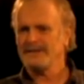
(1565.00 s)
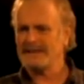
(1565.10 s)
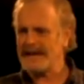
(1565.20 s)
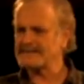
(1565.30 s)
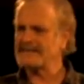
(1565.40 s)

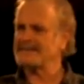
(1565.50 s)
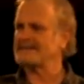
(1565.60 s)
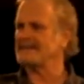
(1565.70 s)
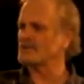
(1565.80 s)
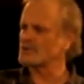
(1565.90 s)
That is
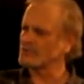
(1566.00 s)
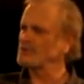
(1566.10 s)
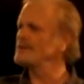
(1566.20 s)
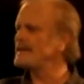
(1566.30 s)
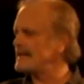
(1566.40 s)
the
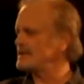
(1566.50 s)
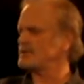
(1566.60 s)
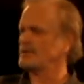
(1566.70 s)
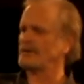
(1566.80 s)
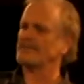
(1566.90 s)
true
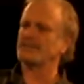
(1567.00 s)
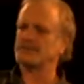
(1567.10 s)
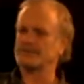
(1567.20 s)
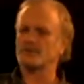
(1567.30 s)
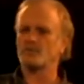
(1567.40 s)
nature of
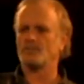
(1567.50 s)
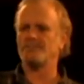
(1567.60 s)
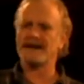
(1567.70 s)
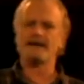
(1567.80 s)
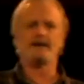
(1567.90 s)
spiritual
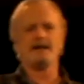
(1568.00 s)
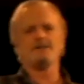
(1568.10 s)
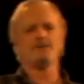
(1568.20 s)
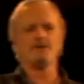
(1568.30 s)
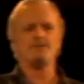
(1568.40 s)
battle.
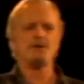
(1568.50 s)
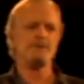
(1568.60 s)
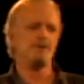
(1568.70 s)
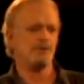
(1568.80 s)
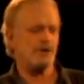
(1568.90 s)
I've heard
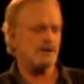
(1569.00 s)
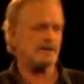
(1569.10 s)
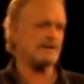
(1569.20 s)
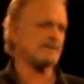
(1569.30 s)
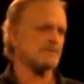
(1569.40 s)
people talk
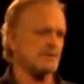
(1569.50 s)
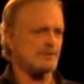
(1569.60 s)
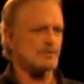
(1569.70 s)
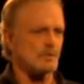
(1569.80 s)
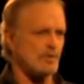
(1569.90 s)
about
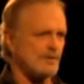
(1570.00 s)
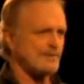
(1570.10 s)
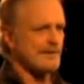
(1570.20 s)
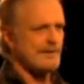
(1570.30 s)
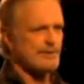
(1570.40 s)
spiritual
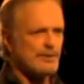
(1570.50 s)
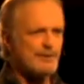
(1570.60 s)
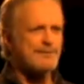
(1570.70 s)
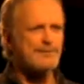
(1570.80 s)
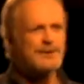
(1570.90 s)
warfare in real
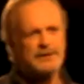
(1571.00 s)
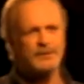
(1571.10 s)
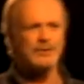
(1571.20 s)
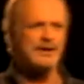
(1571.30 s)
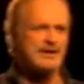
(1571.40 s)
freaky
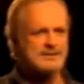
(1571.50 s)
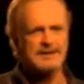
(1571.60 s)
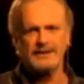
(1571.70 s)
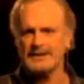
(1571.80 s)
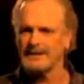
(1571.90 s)
ways,
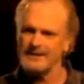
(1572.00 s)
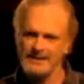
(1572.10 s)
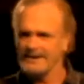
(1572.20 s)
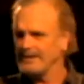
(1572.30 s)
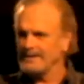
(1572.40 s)
like,
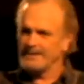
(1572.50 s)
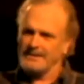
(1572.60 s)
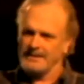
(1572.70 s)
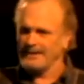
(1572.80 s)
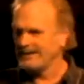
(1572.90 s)

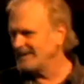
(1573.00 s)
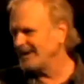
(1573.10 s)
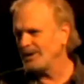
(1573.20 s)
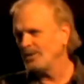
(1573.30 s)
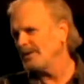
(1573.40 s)
uh, you
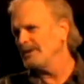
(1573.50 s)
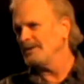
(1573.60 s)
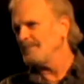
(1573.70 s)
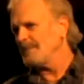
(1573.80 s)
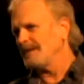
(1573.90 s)
know,
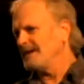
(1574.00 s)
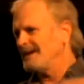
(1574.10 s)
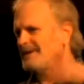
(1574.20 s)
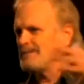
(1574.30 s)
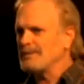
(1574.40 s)
uh,
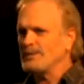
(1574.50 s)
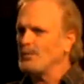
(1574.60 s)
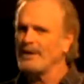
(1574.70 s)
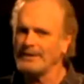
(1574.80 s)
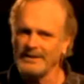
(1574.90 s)
I remember
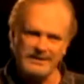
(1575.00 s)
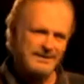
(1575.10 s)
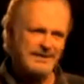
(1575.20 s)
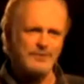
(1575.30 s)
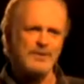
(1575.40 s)
one,
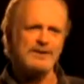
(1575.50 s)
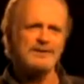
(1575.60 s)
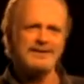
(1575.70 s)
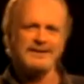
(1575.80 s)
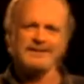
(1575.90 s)

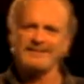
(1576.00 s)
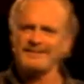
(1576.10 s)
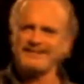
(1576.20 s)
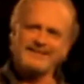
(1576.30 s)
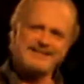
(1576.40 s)
one
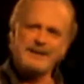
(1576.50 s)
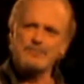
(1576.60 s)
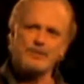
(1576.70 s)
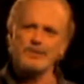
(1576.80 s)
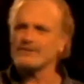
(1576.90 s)
uh,
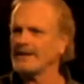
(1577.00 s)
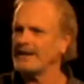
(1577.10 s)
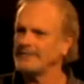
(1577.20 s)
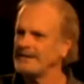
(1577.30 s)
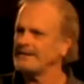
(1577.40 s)
couple were
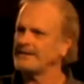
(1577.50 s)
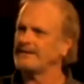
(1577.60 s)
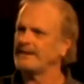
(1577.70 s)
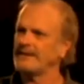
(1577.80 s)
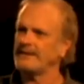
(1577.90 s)
telling me
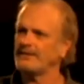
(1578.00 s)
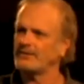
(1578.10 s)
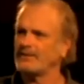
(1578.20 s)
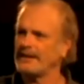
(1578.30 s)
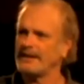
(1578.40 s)
that uh,
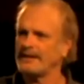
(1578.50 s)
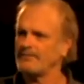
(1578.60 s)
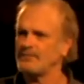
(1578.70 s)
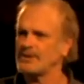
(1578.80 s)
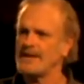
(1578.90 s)
she had a
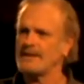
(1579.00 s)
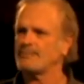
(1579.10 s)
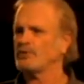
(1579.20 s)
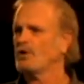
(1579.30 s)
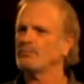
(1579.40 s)

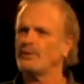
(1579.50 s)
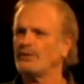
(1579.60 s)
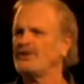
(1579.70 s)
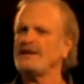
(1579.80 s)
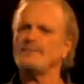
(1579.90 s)
giant purple
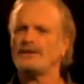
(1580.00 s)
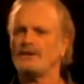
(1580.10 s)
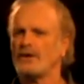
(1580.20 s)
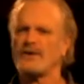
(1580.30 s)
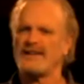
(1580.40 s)
demon
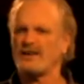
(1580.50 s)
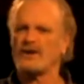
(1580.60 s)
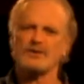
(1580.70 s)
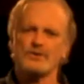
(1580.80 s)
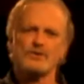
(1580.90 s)
gnawing
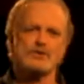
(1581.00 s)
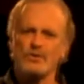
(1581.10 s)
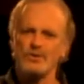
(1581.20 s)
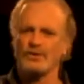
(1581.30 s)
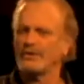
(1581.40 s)
on her
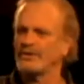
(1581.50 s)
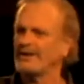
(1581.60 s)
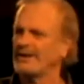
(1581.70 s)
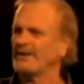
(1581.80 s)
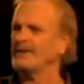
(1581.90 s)
shoulder,
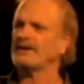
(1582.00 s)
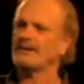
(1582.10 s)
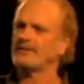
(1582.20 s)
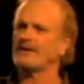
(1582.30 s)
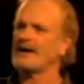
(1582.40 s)
you know, that
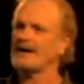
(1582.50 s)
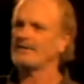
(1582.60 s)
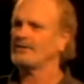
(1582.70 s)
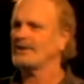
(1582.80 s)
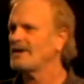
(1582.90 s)
this guy
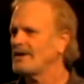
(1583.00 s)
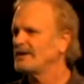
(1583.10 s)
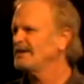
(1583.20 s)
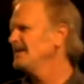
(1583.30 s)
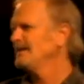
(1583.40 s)

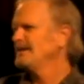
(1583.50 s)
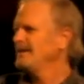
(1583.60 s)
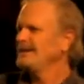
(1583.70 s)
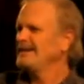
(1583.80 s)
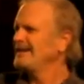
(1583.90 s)
saw.
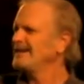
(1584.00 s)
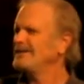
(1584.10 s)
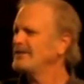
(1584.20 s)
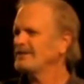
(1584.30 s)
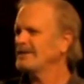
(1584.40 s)
And
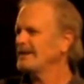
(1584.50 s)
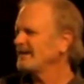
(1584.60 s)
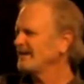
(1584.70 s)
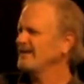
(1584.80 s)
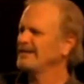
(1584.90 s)
you're just
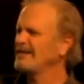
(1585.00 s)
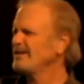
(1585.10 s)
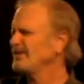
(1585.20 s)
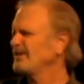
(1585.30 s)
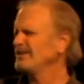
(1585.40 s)
like,
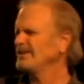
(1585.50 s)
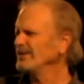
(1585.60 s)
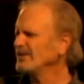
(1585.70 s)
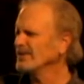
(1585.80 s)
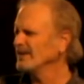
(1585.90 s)
oh, good
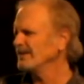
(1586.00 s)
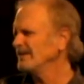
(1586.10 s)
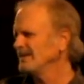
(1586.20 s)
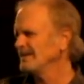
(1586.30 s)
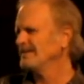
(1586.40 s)
Lord,
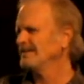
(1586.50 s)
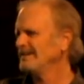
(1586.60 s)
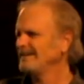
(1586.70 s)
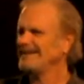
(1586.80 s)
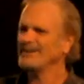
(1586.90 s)

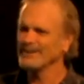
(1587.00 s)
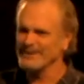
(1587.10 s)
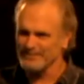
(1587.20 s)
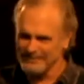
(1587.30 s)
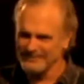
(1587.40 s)
get a grip.